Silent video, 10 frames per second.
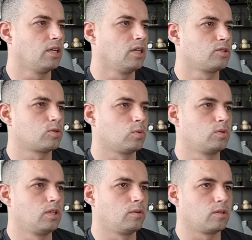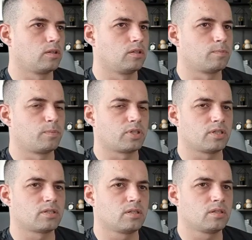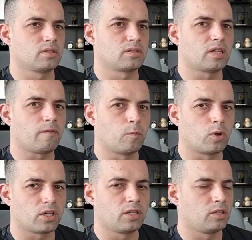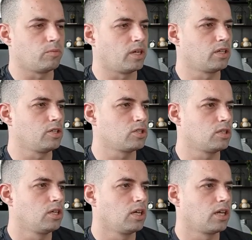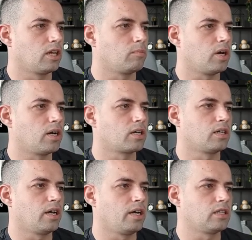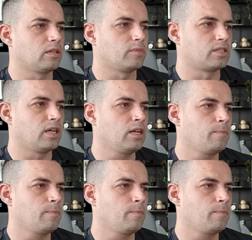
So the staff working in my kitchen can mark an item as done,